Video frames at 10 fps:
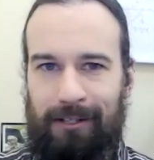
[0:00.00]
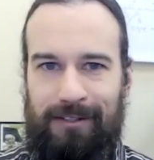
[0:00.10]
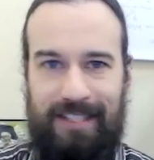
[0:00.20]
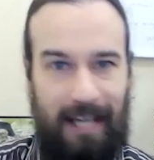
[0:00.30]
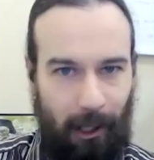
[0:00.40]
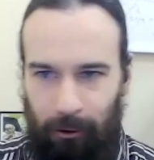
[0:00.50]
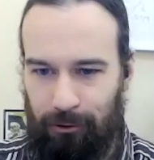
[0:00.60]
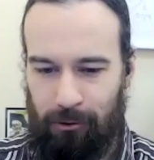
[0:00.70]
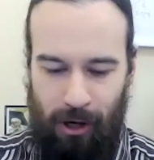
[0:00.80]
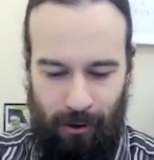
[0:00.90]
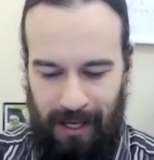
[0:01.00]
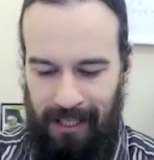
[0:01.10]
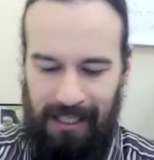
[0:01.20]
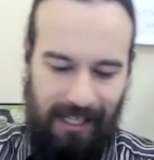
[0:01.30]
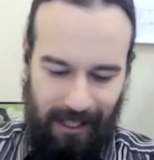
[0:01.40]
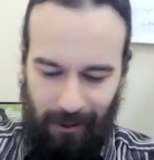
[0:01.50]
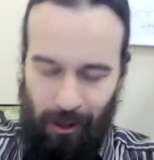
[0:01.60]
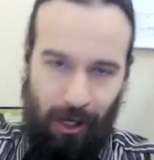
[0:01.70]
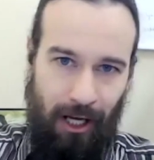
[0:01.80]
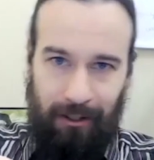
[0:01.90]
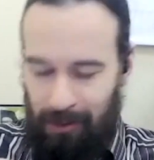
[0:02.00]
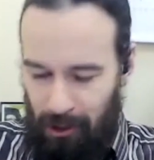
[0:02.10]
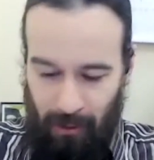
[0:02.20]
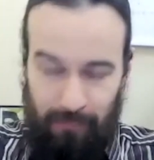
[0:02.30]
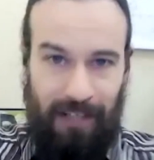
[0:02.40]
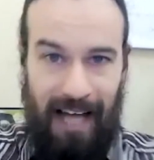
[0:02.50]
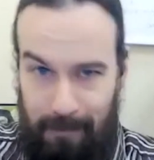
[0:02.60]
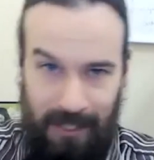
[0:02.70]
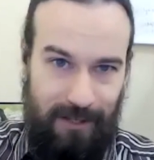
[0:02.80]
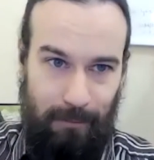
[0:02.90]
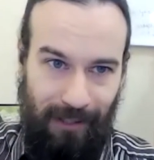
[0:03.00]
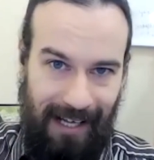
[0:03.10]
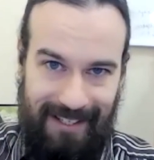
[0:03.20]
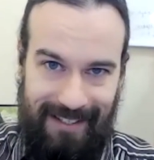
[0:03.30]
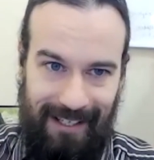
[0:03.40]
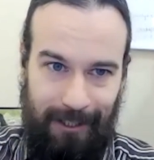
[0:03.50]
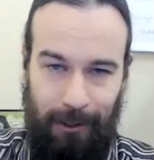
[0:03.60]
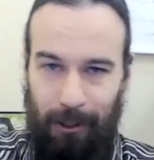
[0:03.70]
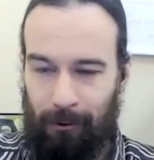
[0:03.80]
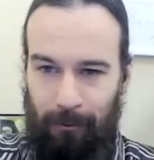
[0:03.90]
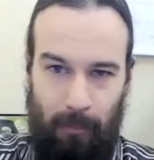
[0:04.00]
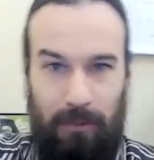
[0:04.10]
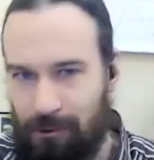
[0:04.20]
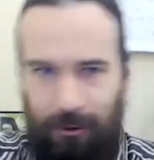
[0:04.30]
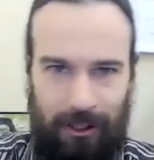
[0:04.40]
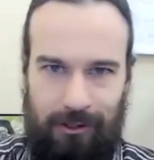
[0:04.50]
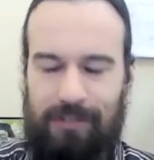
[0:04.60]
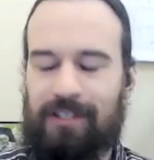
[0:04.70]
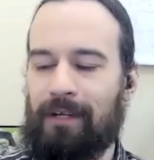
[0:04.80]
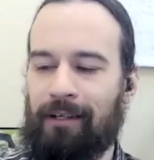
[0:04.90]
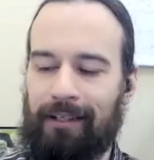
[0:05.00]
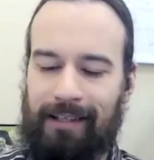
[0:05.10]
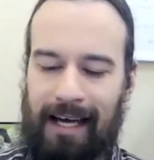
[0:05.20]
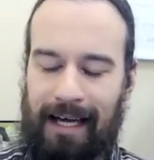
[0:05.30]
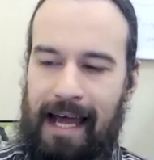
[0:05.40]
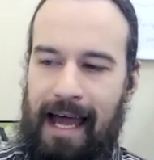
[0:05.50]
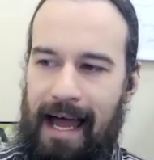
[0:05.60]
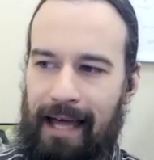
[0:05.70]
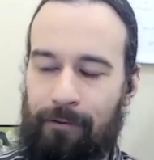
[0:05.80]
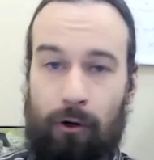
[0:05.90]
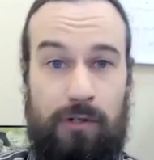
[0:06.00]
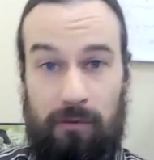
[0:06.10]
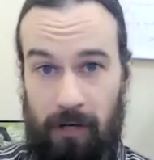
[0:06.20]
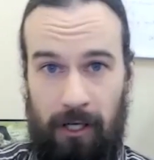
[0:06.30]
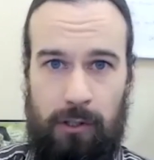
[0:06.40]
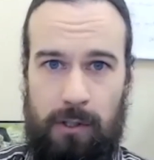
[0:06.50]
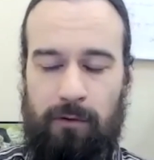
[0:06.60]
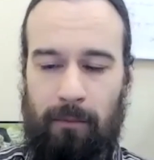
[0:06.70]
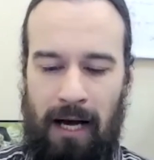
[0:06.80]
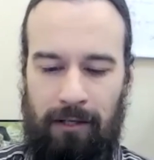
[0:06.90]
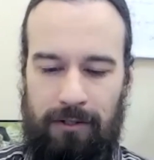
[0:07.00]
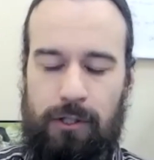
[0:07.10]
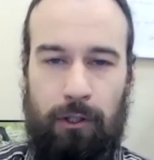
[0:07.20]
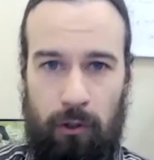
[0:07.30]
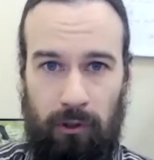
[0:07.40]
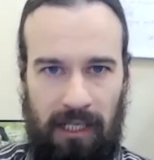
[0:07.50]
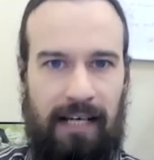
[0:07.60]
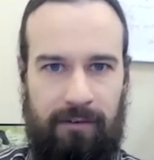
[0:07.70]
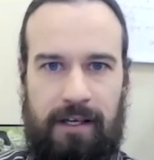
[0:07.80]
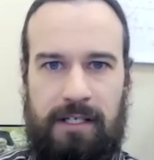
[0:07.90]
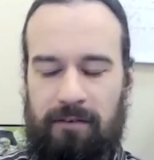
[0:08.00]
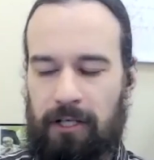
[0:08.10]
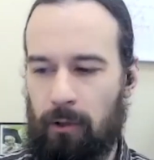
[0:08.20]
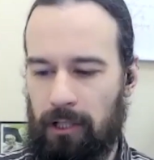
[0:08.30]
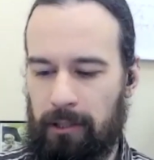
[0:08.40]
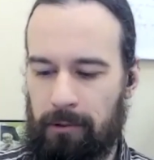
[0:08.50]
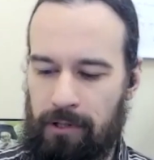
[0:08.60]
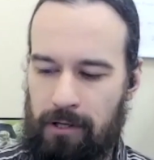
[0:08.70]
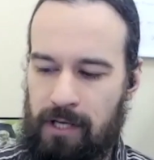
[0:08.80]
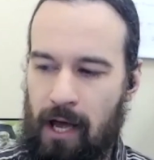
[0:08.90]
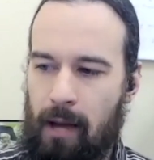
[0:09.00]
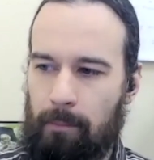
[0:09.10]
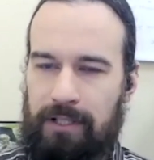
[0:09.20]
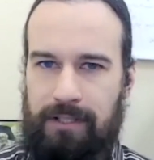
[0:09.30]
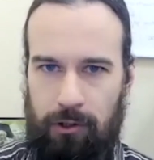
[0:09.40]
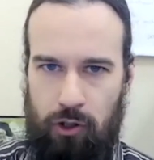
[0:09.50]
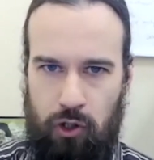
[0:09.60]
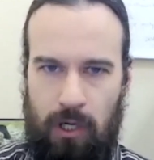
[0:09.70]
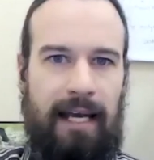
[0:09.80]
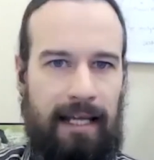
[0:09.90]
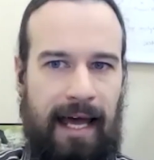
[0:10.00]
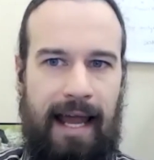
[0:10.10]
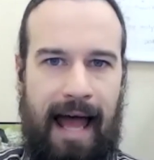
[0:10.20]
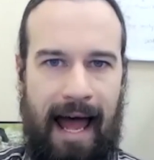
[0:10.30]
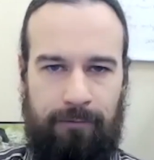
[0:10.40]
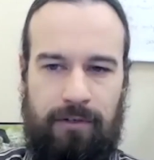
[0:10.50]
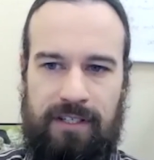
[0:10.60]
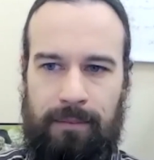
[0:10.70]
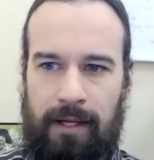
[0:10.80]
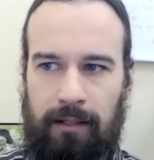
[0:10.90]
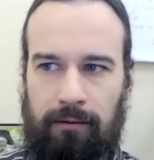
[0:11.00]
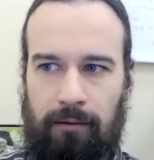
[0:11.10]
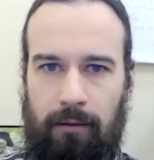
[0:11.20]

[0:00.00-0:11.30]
cells growing on, you know, a flat piece of plastic, you know, in a petri dish or something like that. And those are very useful models. You can do a lot of things very quickly with those. But to try to get after something